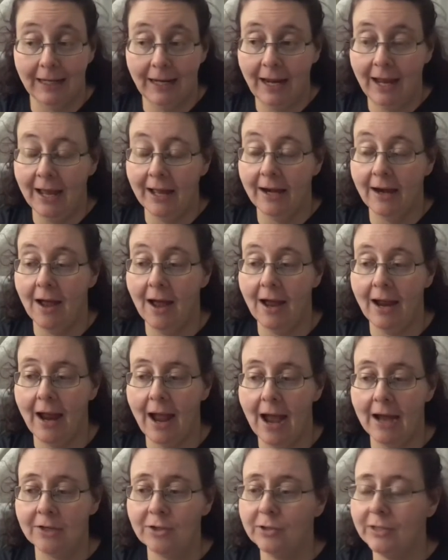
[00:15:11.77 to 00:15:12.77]
and I
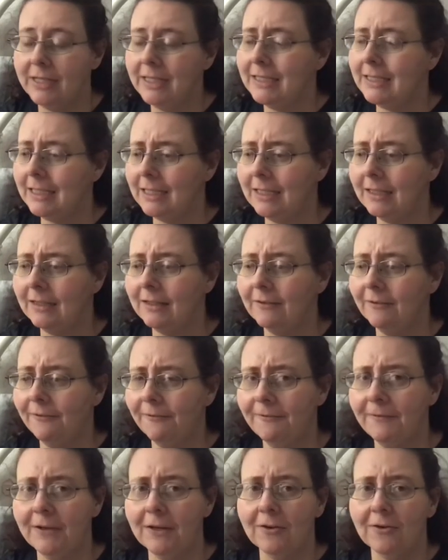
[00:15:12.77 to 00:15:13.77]
actually didn't
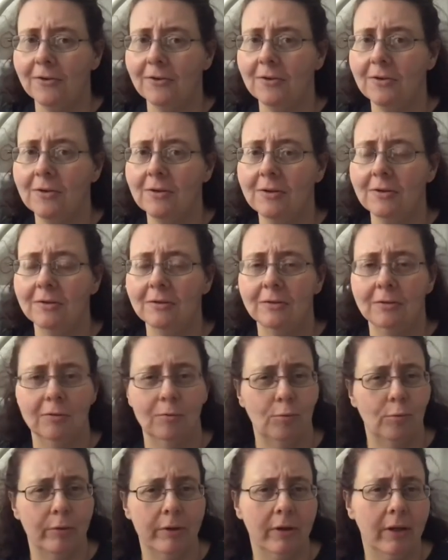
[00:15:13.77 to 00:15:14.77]
feel
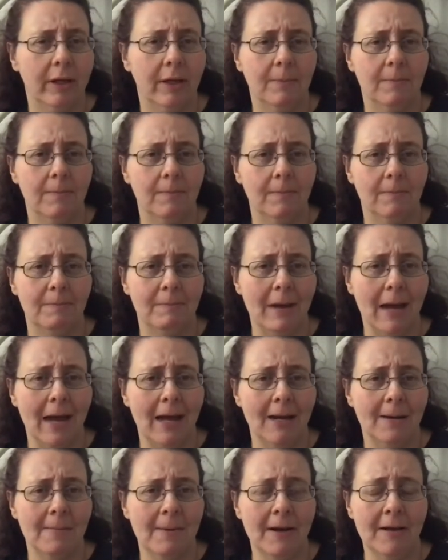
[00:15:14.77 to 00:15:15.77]
really
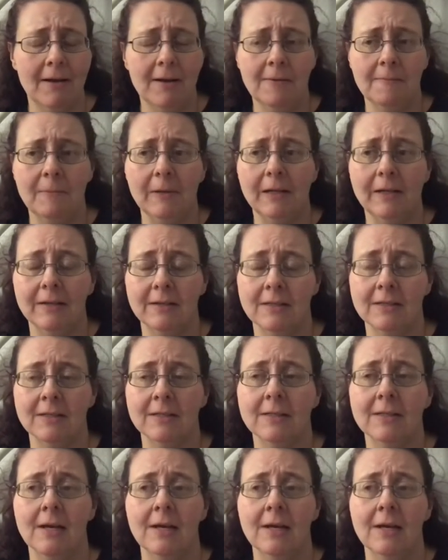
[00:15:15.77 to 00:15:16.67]
bad about it because